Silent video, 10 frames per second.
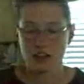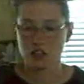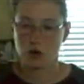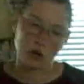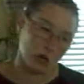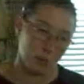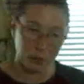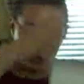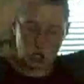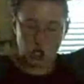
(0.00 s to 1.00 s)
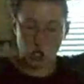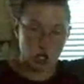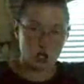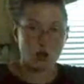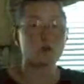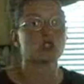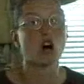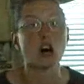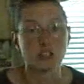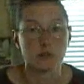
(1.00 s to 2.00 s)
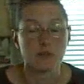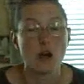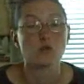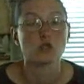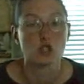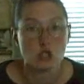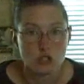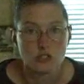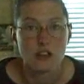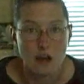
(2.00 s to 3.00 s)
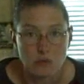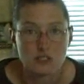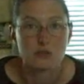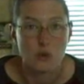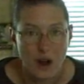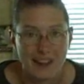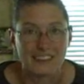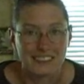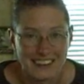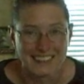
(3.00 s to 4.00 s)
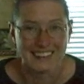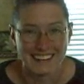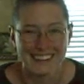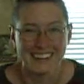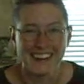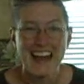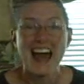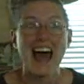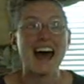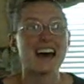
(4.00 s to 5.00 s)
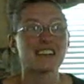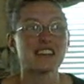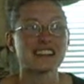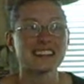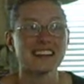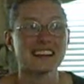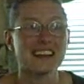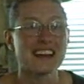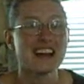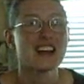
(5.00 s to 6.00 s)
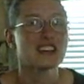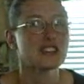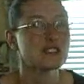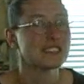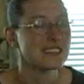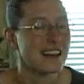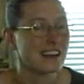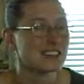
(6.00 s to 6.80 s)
and so it was awesome. That was wild. And the thing that you see that